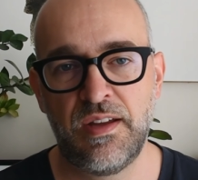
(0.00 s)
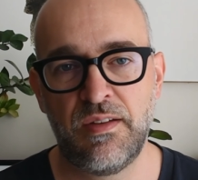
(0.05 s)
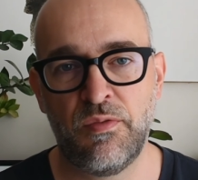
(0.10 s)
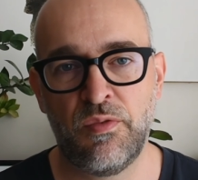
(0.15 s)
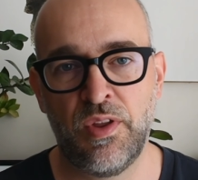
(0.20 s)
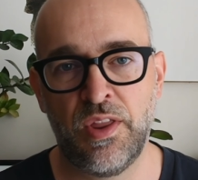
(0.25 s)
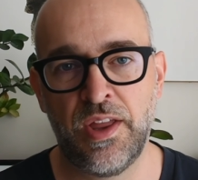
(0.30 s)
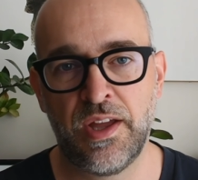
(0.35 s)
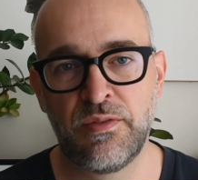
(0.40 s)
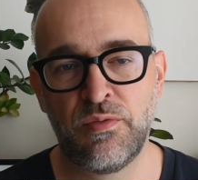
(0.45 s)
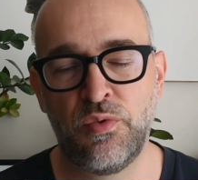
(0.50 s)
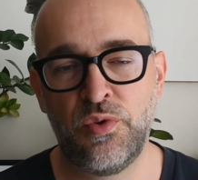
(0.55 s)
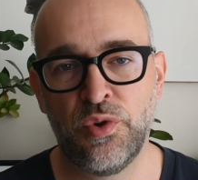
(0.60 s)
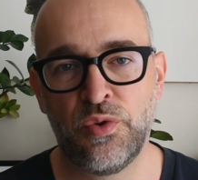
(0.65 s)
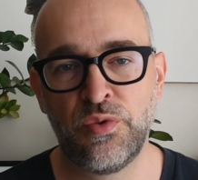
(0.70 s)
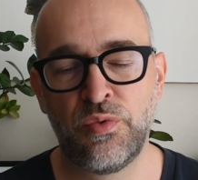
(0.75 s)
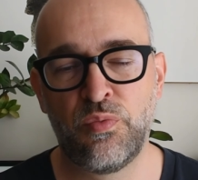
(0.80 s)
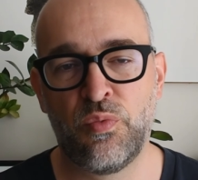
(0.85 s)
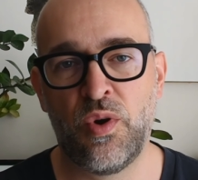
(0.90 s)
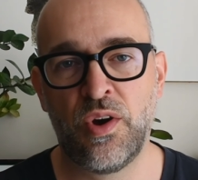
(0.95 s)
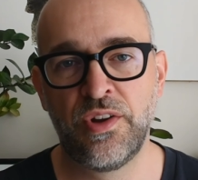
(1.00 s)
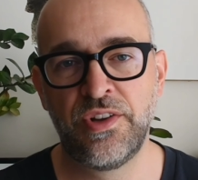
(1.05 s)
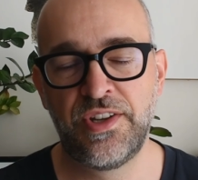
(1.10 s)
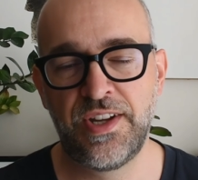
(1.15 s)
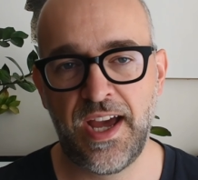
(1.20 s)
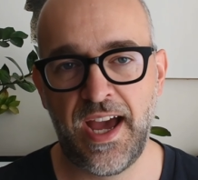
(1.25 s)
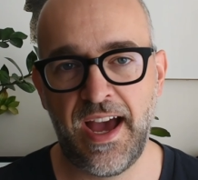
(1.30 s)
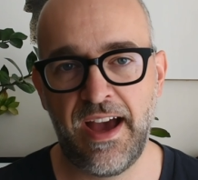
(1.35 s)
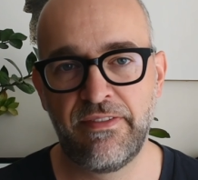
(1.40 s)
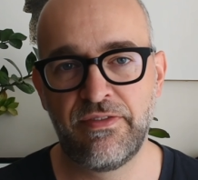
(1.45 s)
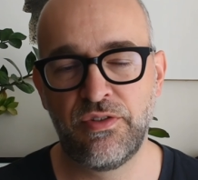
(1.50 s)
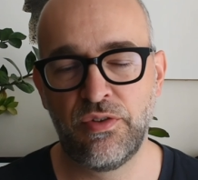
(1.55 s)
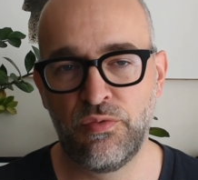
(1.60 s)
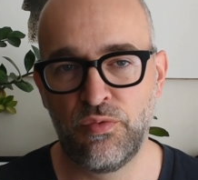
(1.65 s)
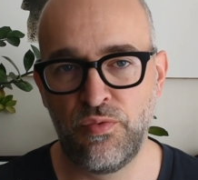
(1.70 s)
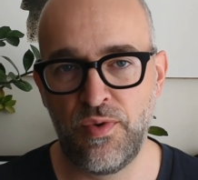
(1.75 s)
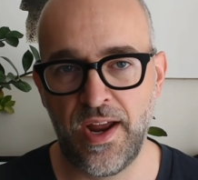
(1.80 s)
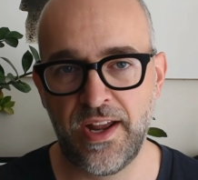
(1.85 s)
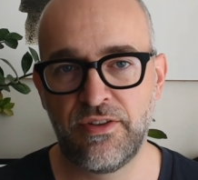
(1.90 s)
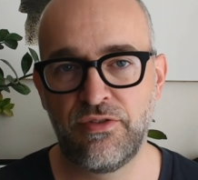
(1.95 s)
that don't want to have to
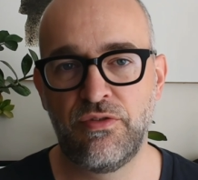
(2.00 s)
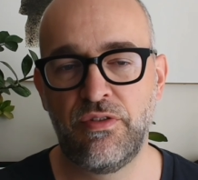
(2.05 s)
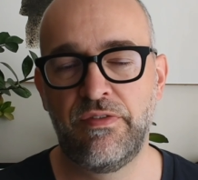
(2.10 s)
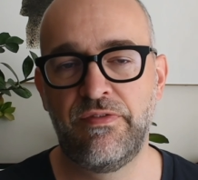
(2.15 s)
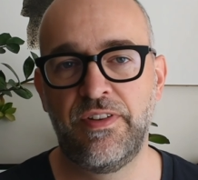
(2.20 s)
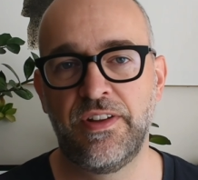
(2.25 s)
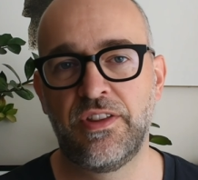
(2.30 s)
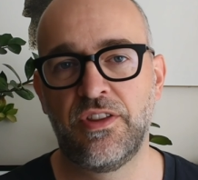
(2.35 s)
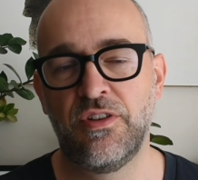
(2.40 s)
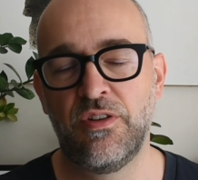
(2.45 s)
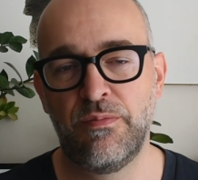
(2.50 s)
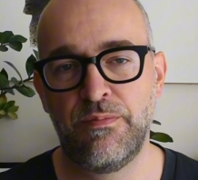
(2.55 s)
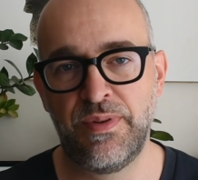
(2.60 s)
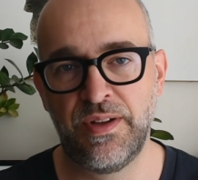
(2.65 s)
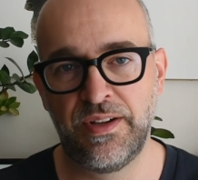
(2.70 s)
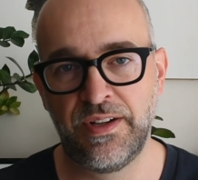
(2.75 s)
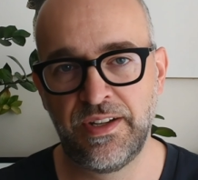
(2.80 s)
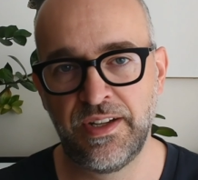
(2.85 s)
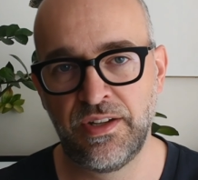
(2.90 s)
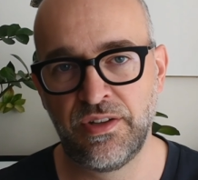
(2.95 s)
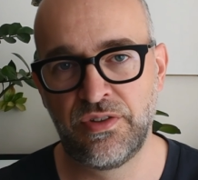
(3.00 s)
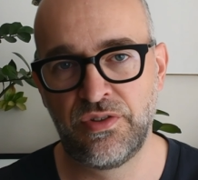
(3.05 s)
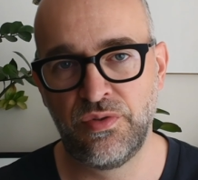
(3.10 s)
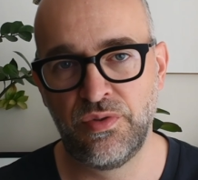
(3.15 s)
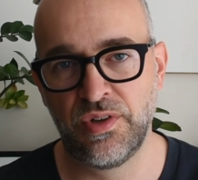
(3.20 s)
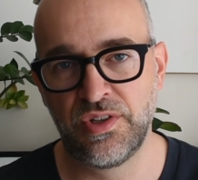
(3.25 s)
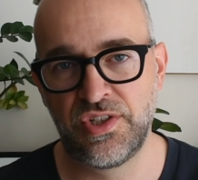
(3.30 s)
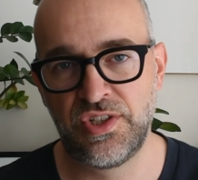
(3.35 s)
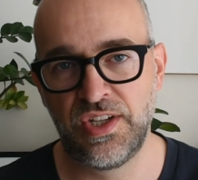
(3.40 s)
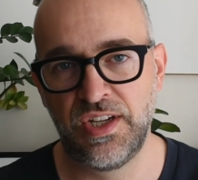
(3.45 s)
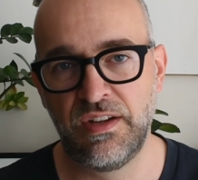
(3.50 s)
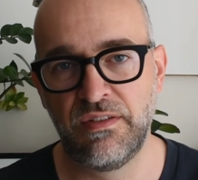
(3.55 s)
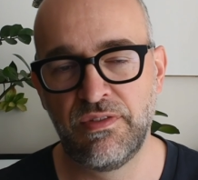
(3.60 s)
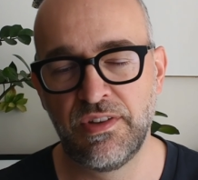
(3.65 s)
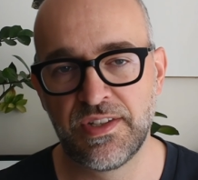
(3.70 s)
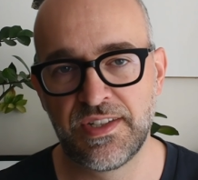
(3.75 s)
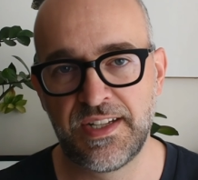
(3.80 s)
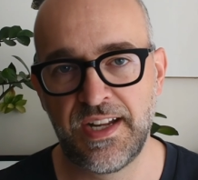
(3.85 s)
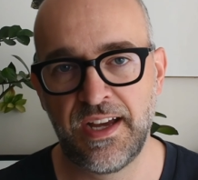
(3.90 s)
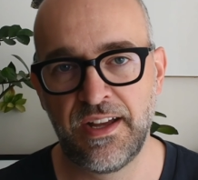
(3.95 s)
retrofit their building to achieve the
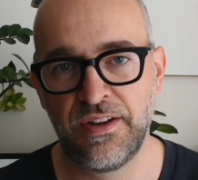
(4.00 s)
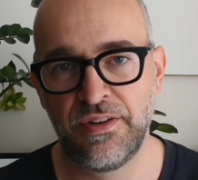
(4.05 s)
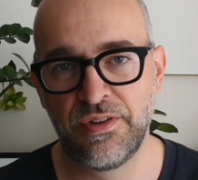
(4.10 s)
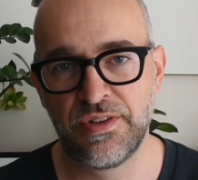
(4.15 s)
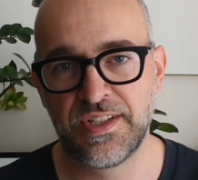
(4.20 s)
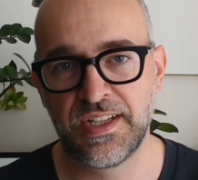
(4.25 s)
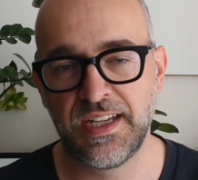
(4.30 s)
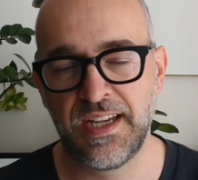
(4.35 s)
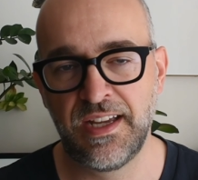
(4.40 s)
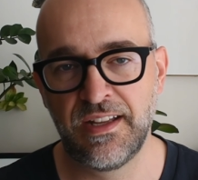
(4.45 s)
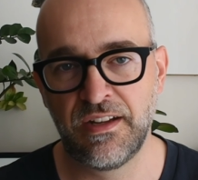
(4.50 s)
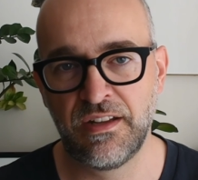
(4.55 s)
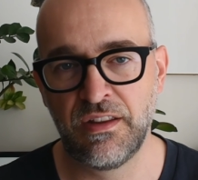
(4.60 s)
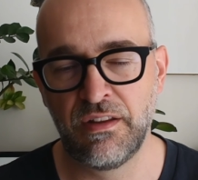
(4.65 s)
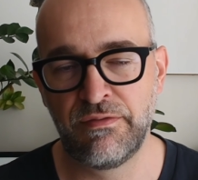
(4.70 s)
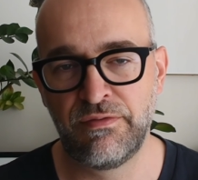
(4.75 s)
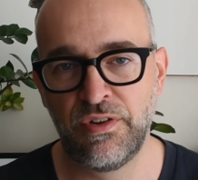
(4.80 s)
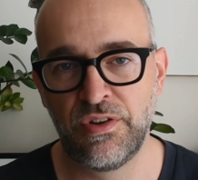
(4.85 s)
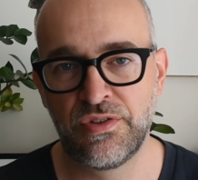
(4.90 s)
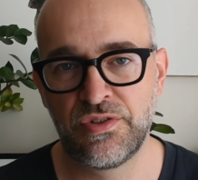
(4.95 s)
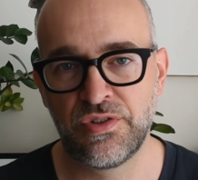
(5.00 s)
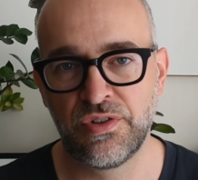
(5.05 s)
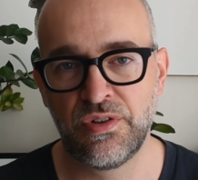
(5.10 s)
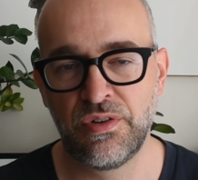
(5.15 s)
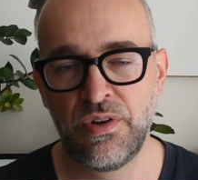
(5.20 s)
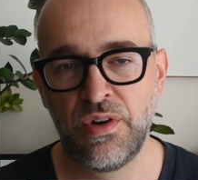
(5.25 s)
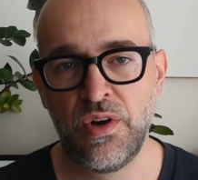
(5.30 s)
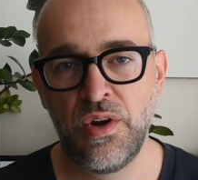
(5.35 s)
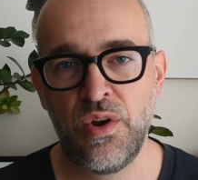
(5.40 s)
standards again in the future,